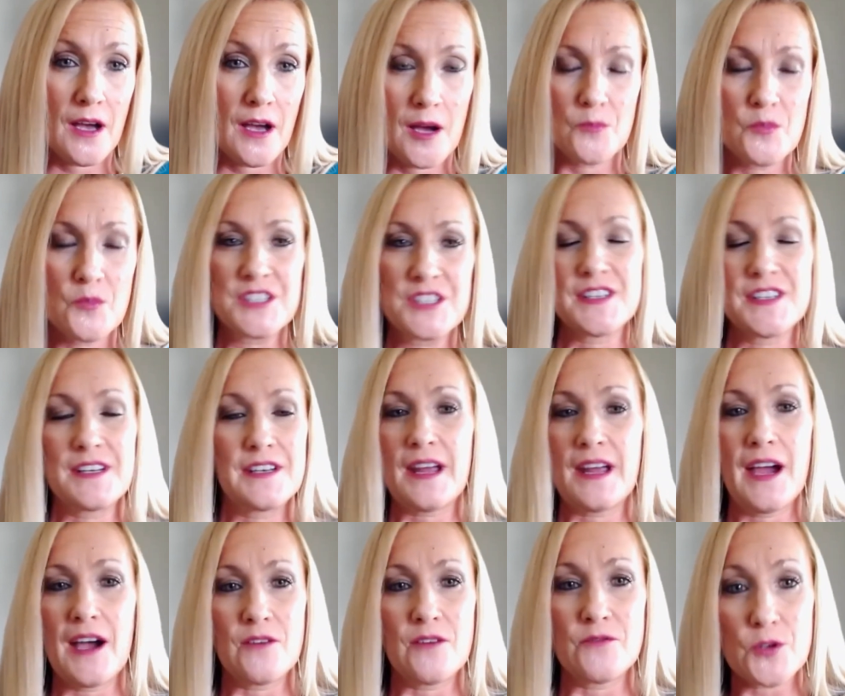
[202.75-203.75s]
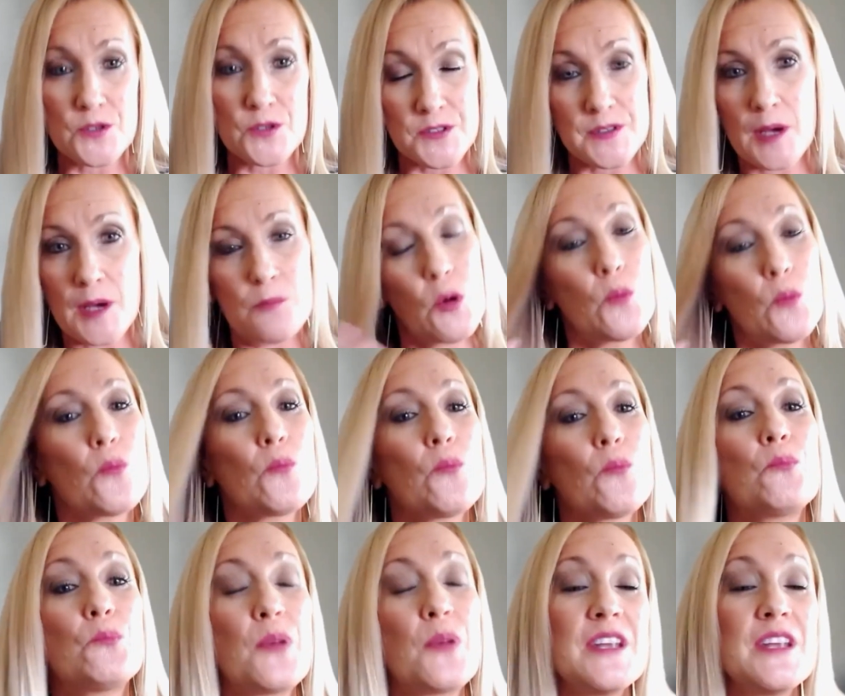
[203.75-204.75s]
We just didn't have those. But
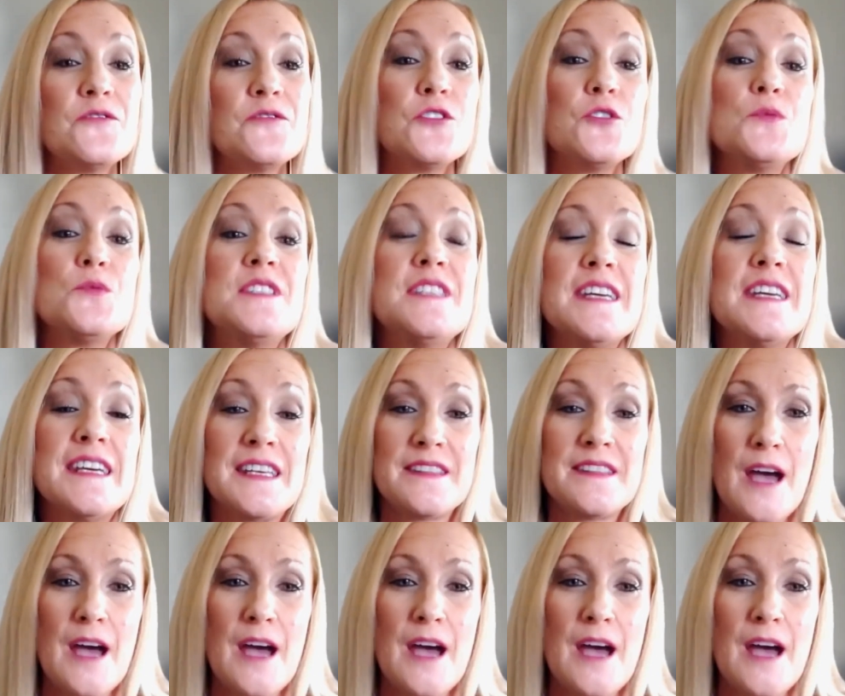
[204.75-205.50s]
if you did,